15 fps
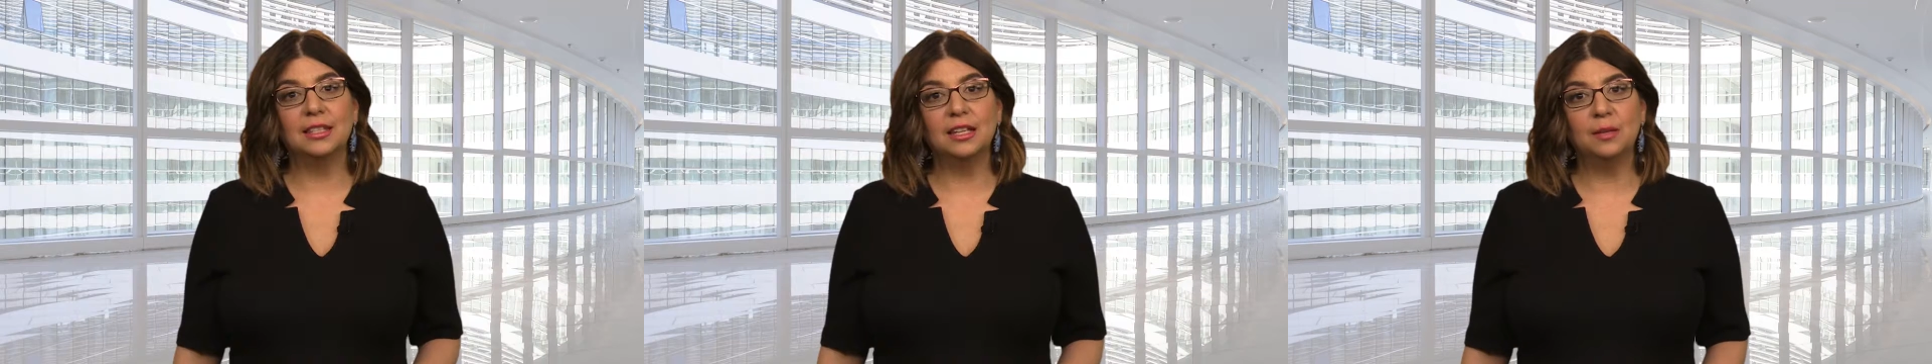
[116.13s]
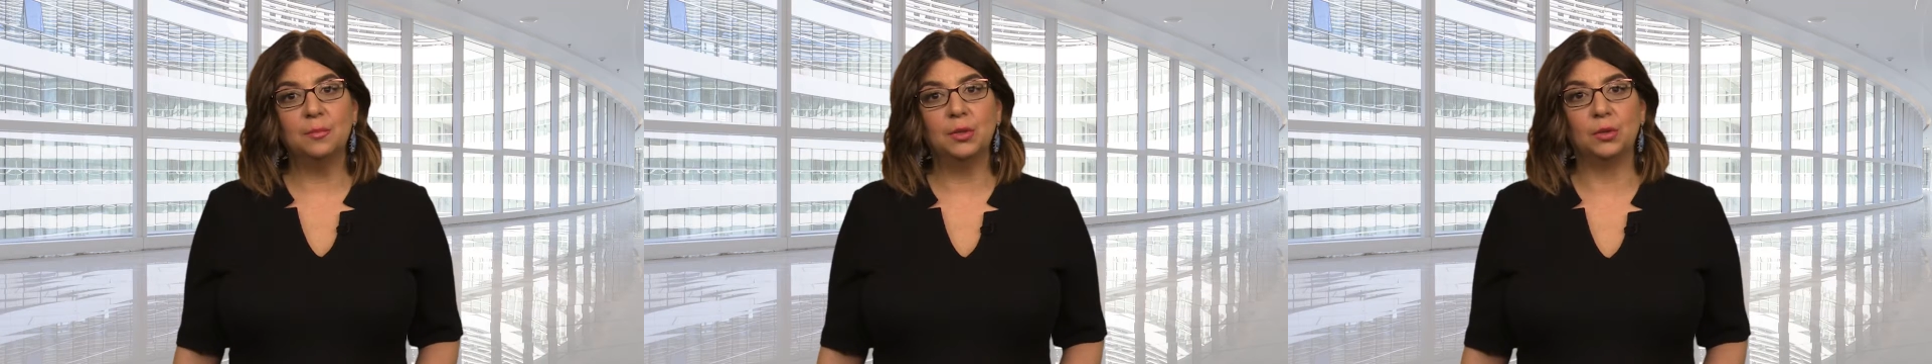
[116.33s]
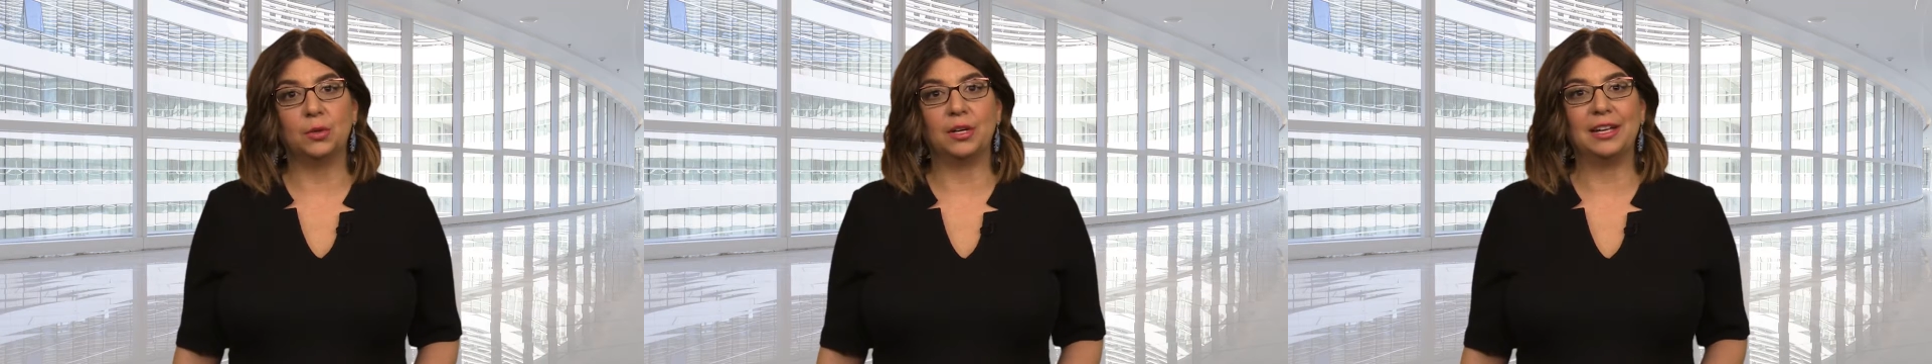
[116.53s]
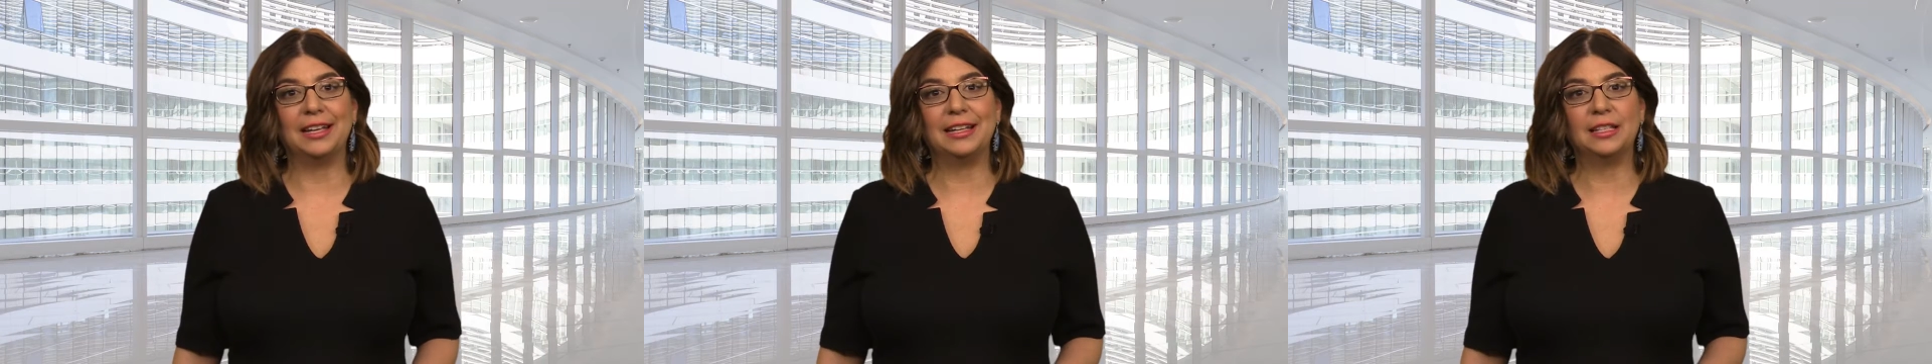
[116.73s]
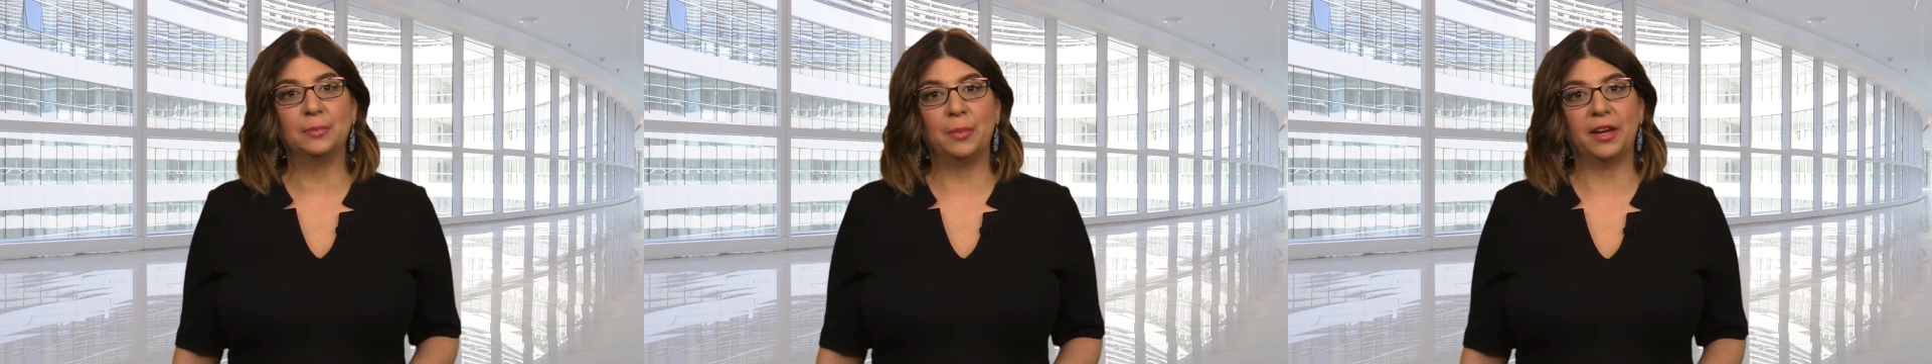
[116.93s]
the
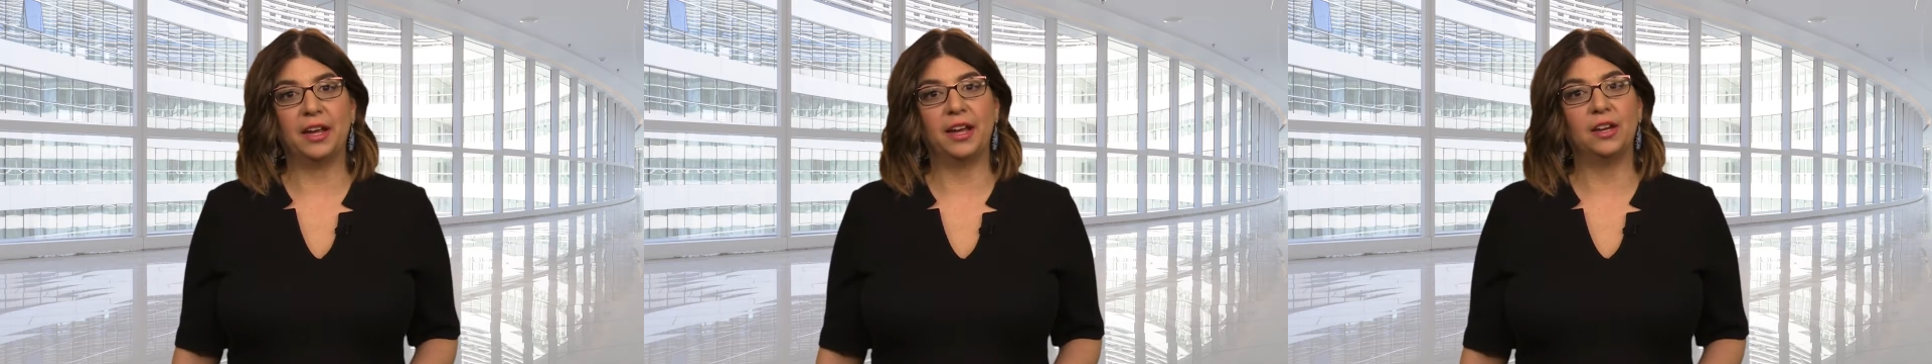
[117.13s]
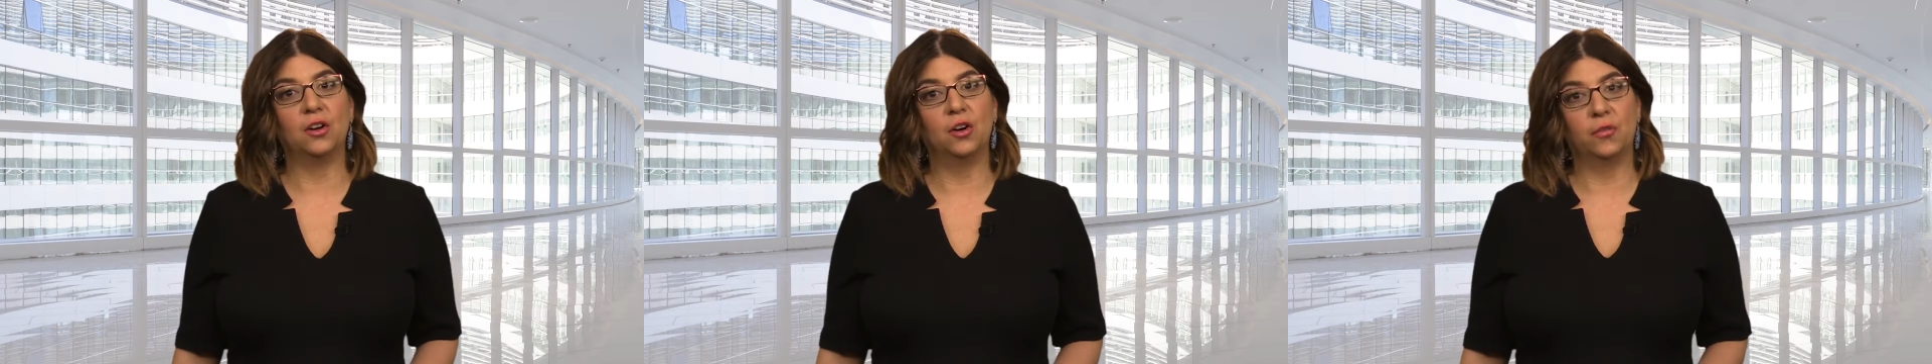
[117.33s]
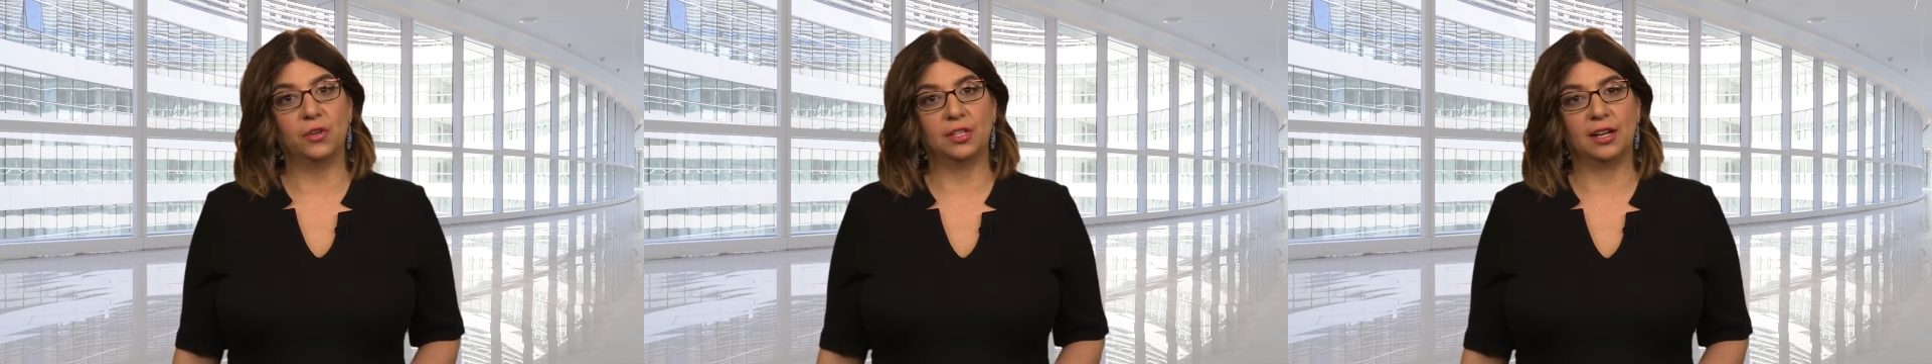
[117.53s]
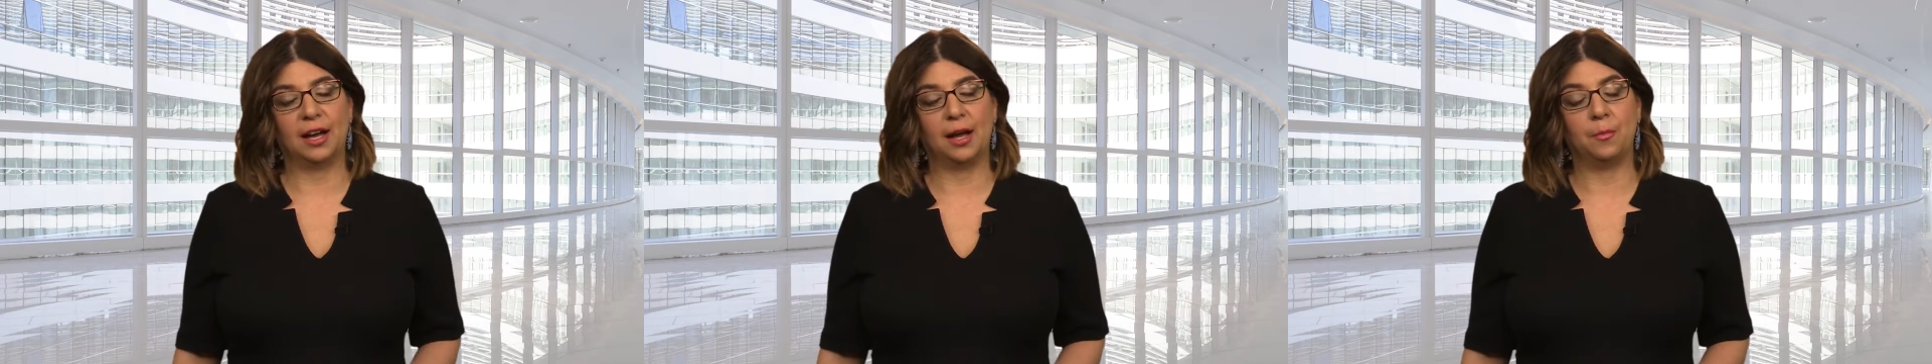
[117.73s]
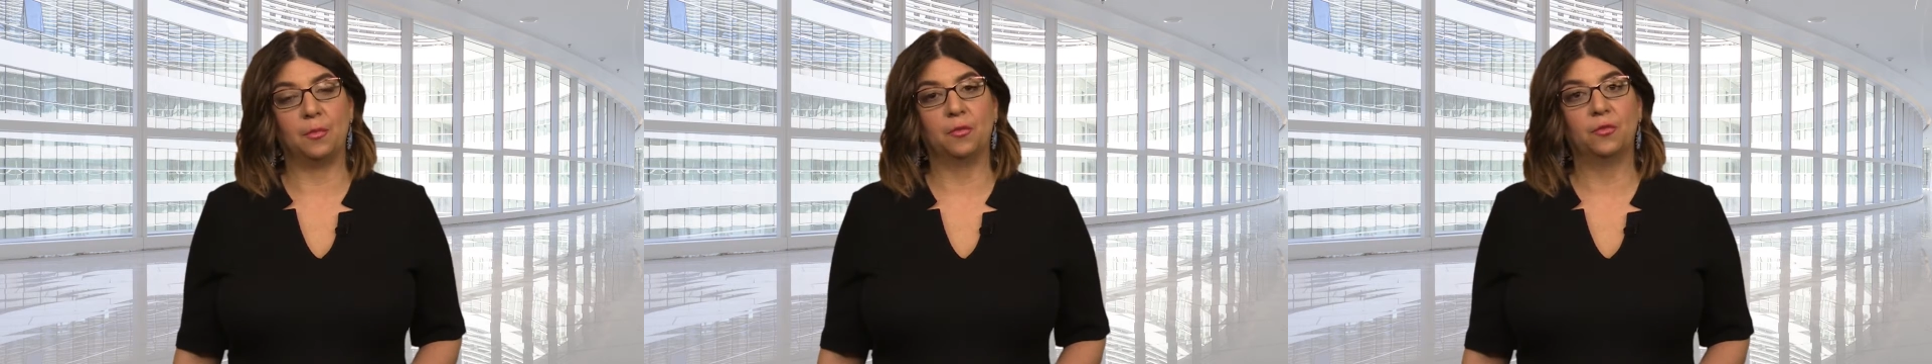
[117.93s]
employee is paid
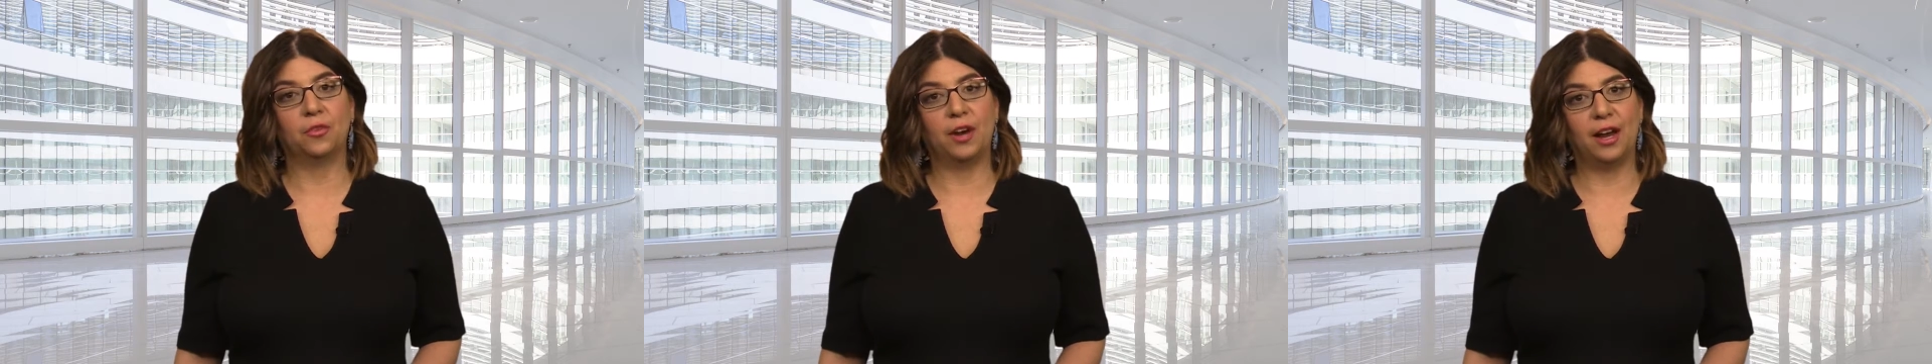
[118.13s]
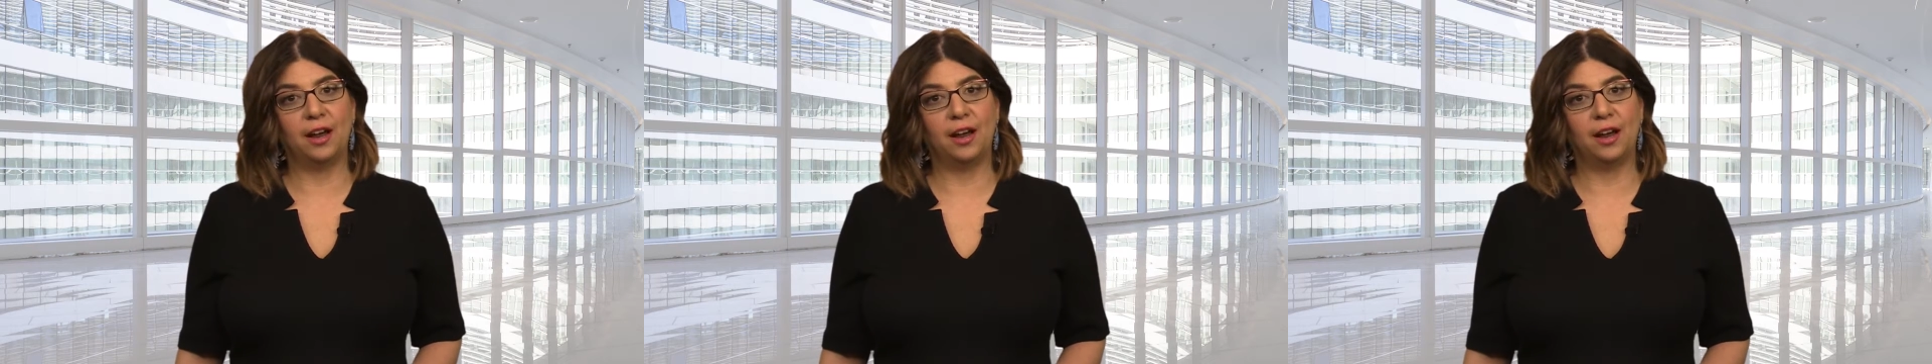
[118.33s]
overtime for